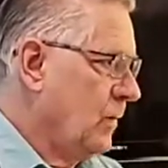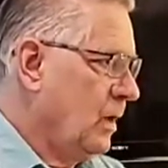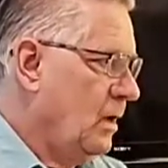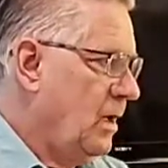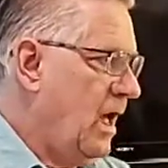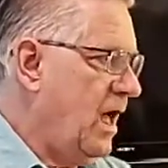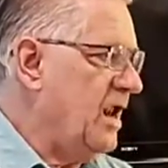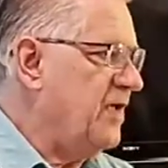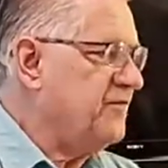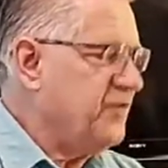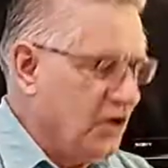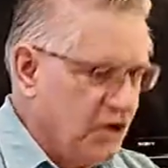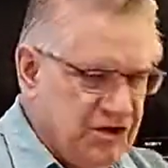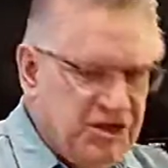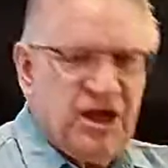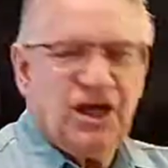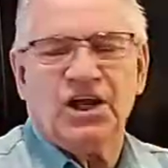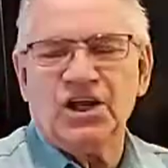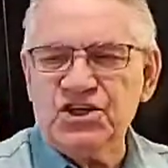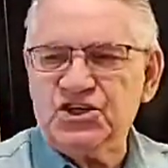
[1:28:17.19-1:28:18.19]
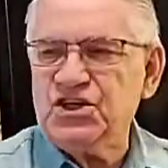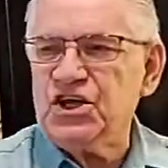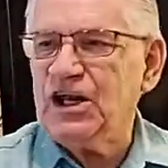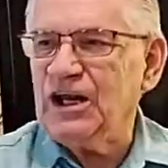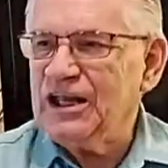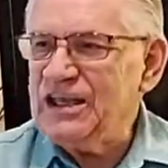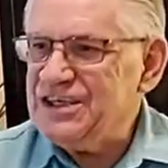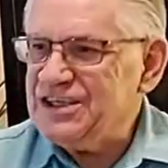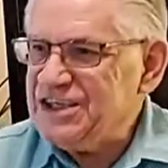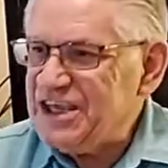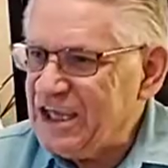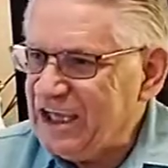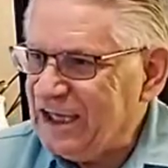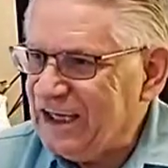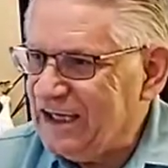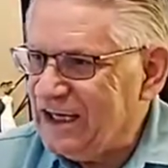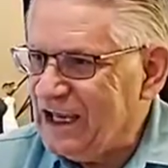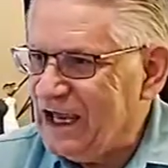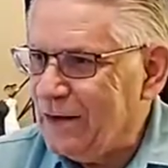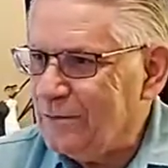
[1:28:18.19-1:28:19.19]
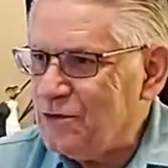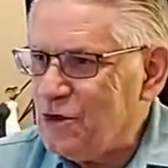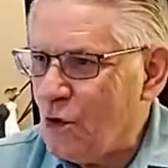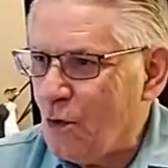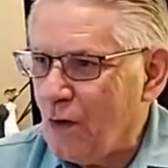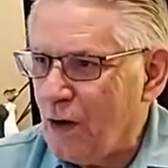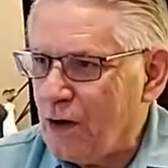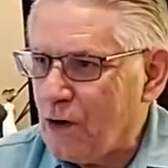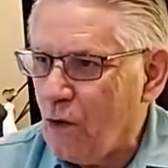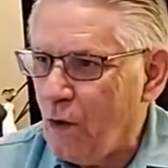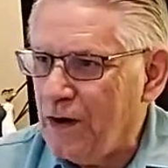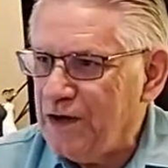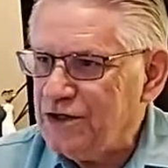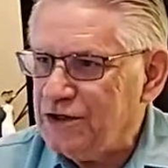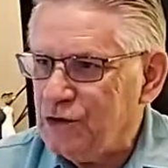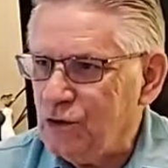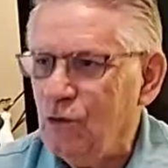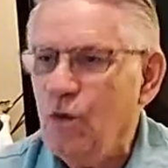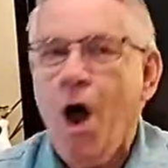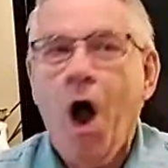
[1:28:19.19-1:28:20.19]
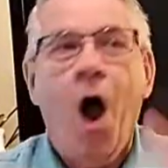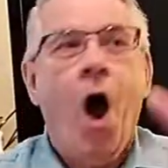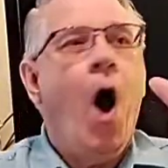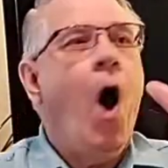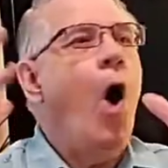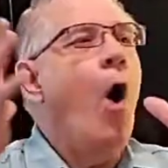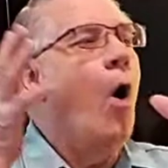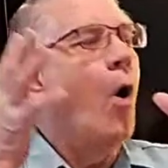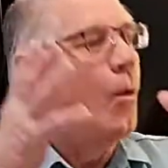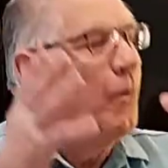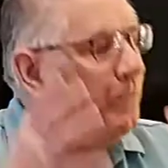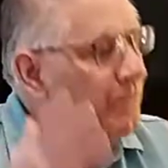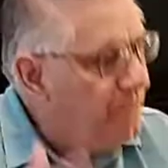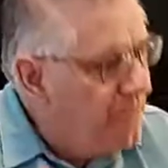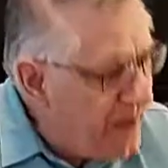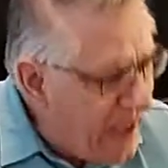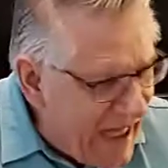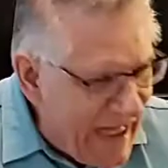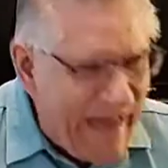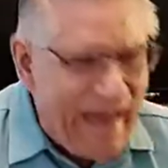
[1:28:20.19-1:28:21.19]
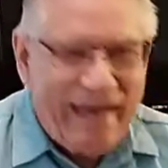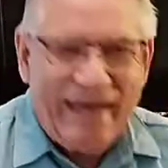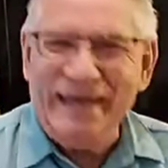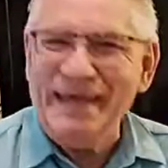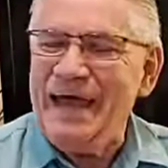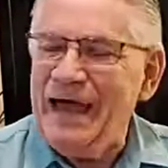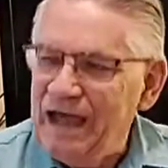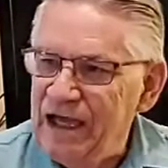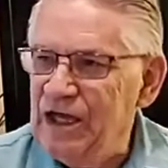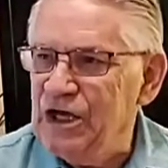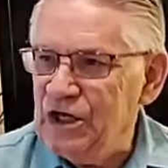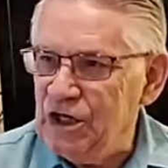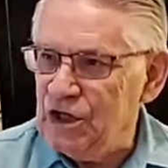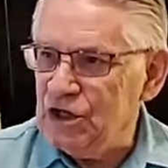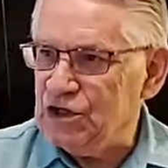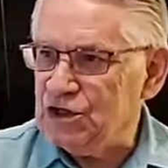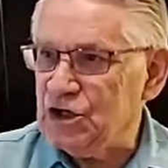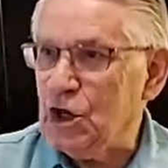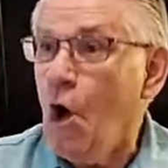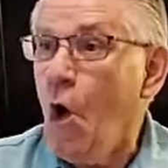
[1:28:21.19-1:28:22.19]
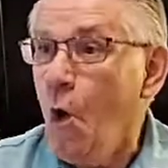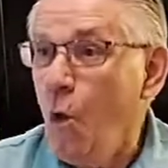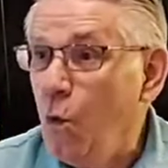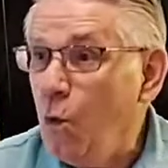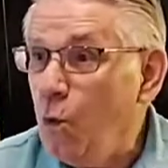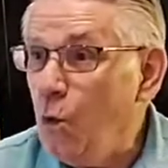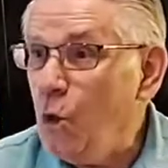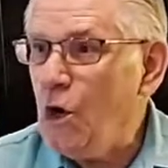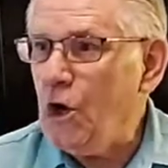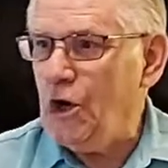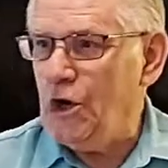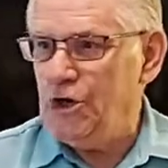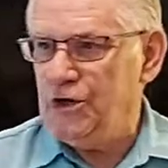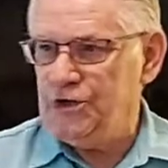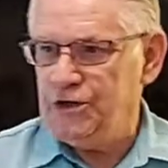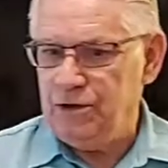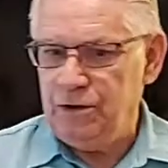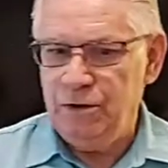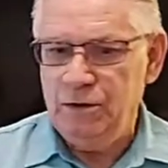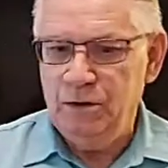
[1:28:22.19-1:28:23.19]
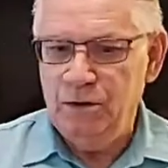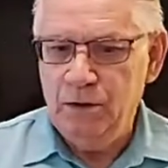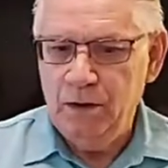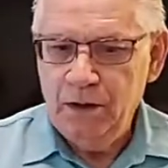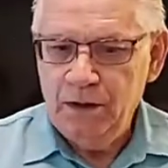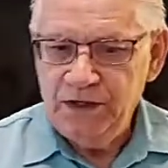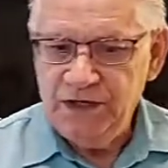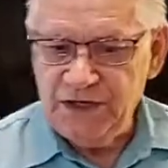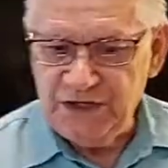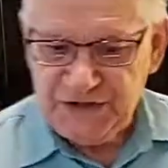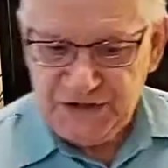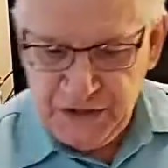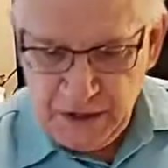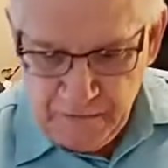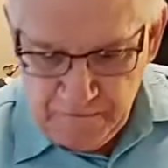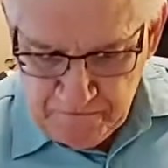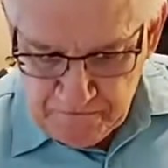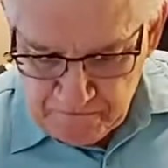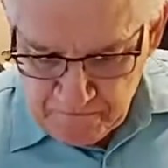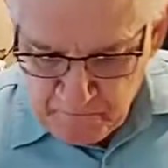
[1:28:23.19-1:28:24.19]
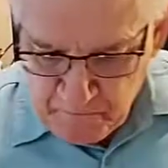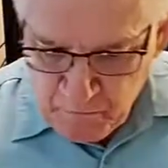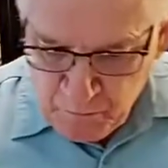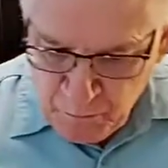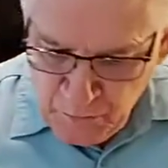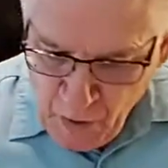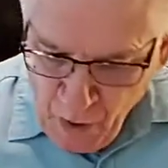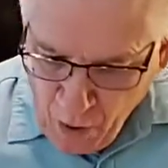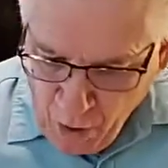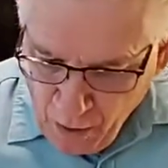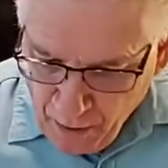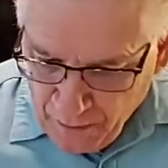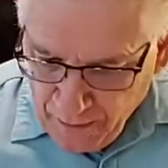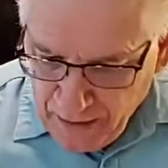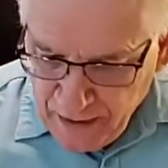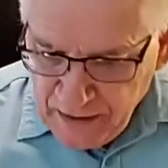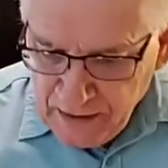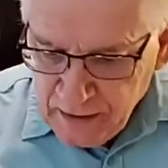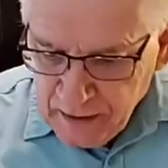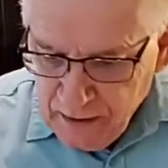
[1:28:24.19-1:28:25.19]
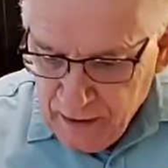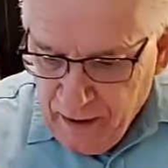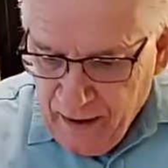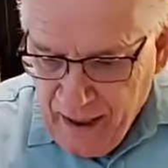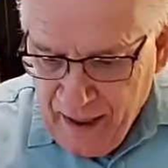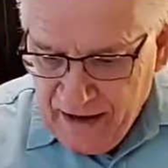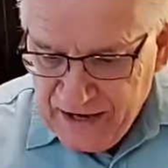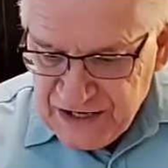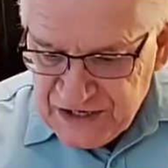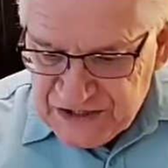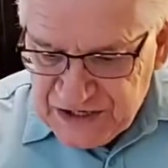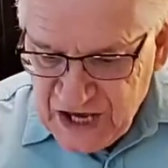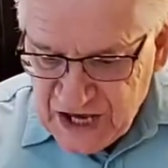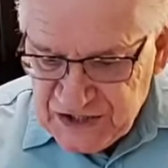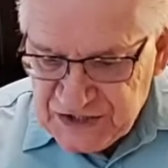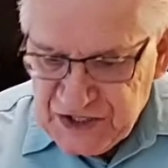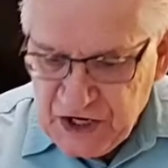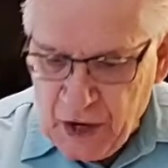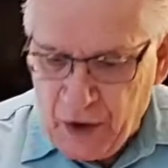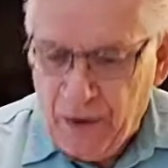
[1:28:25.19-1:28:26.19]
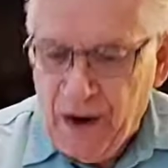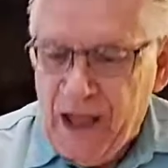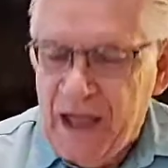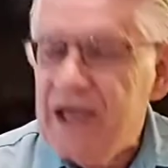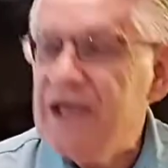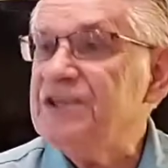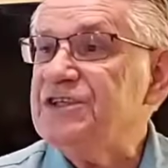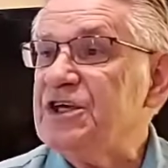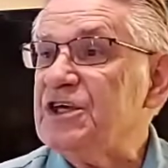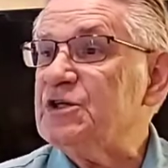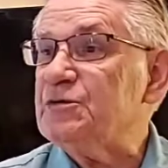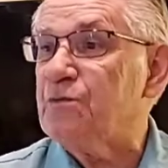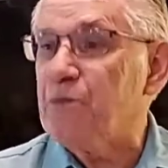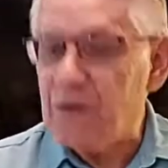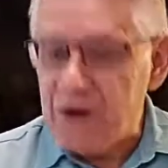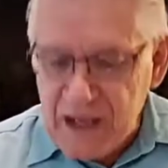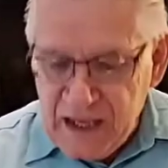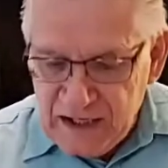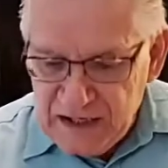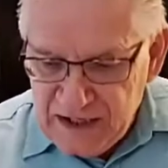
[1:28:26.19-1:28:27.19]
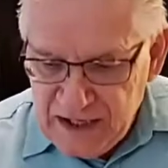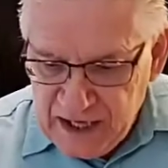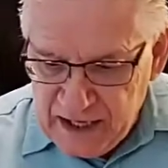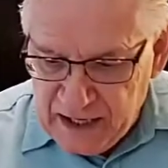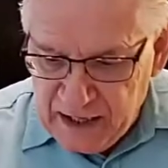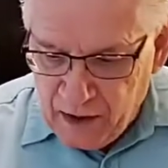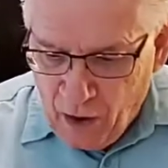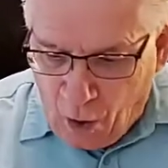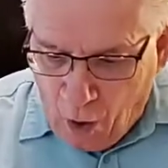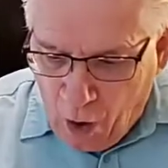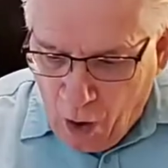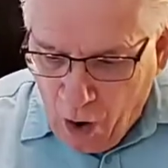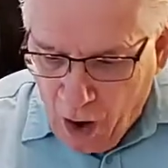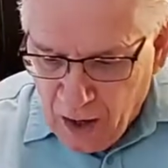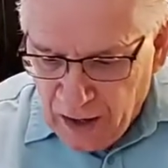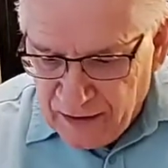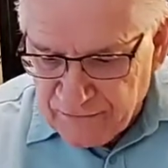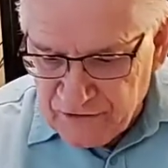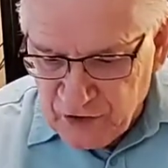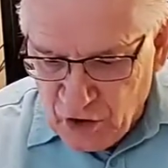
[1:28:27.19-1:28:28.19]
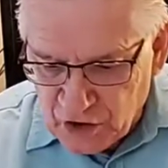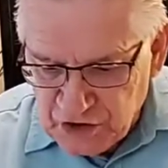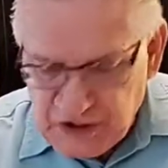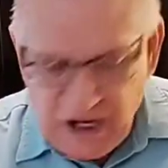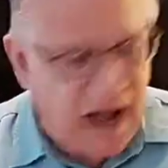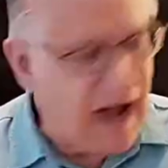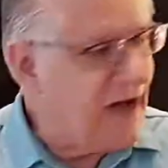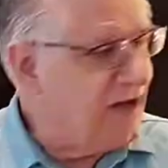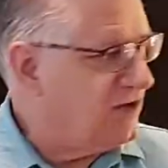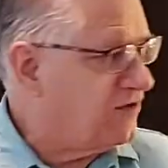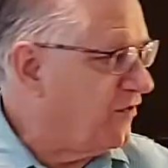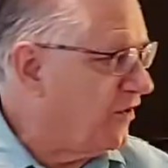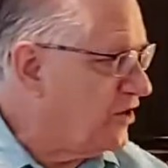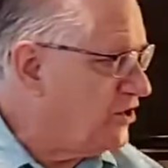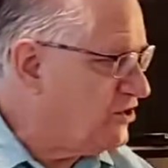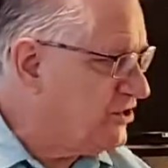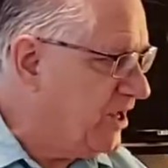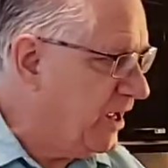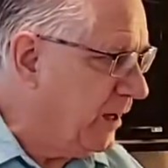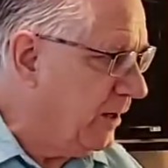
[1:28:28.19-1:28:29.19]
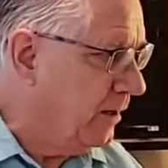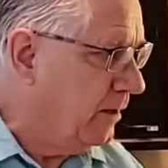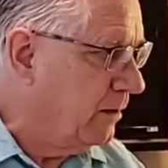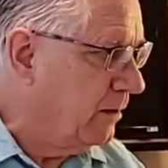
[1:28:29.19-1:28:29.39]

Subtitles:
And if you're diligently seeking him, you are going to obey his word. You see? All right? And he says here, he says, bring ye all of your tithes, verse 10.